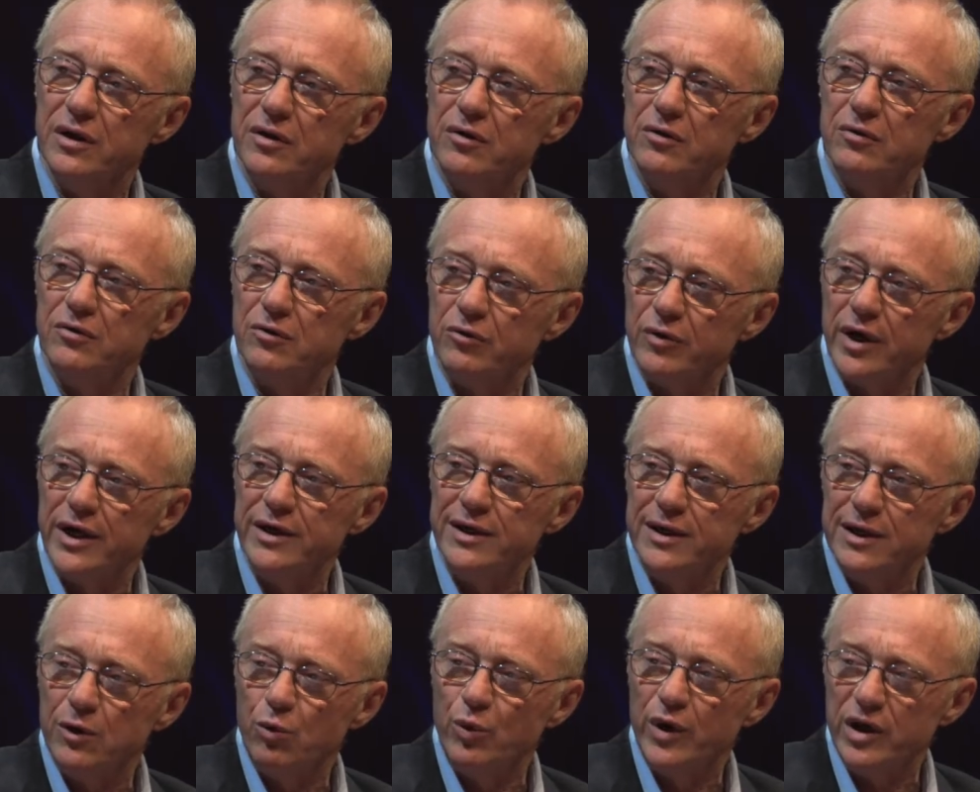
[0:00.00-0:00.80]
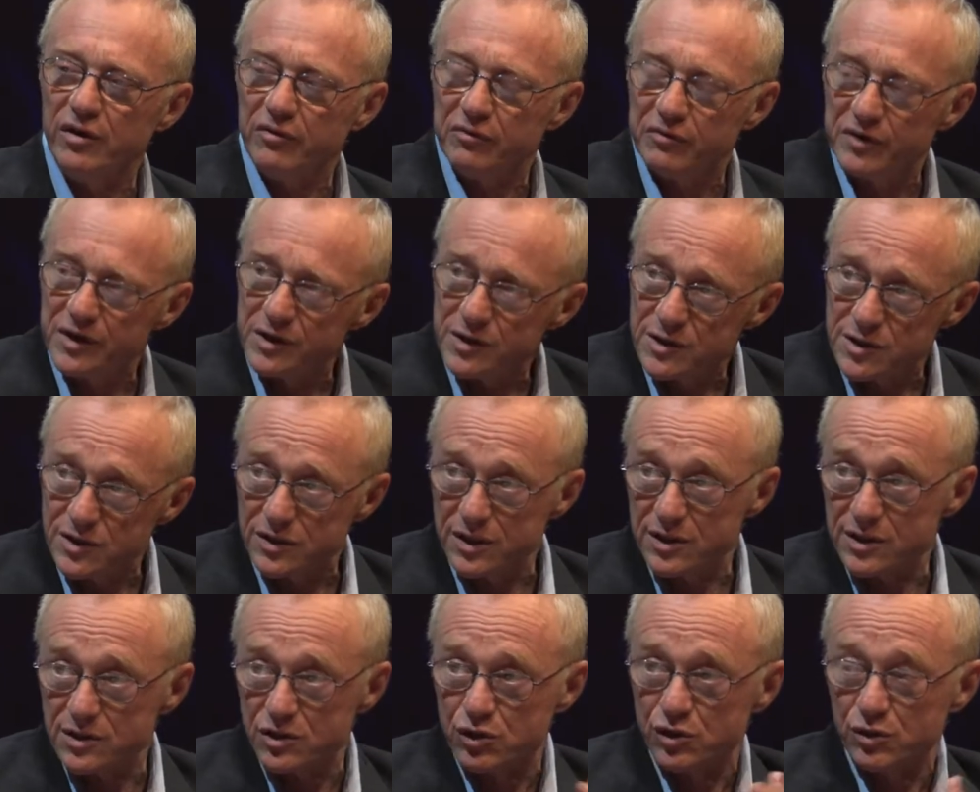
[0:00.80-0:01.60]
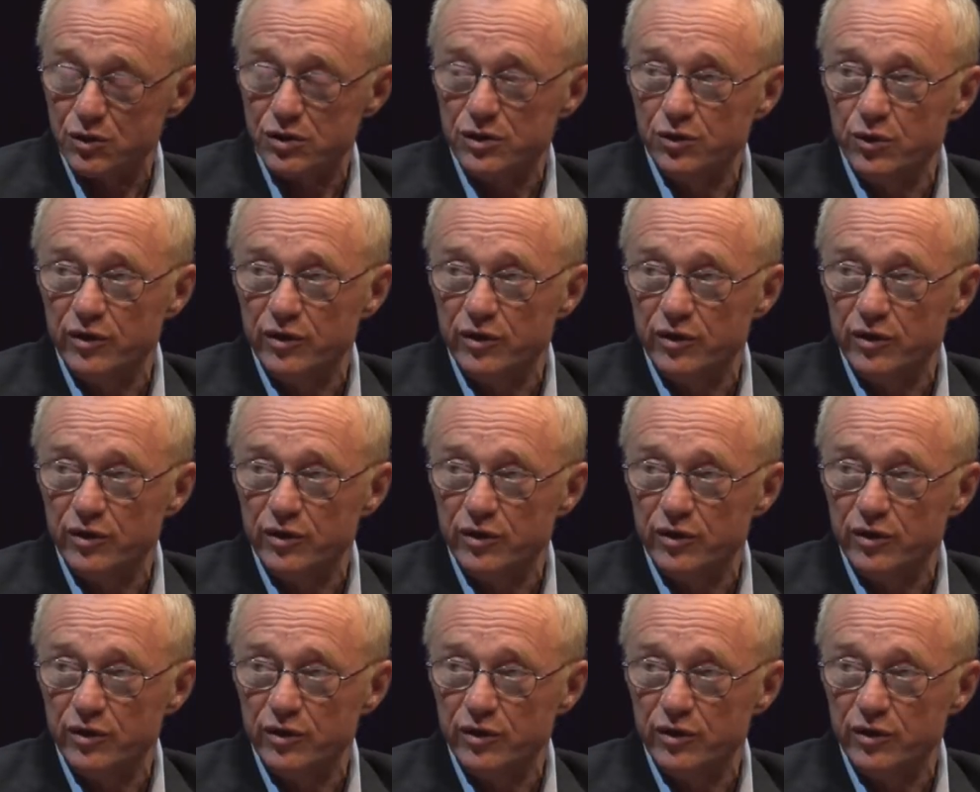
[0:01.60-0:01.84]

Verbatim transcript: her running away. First, as she,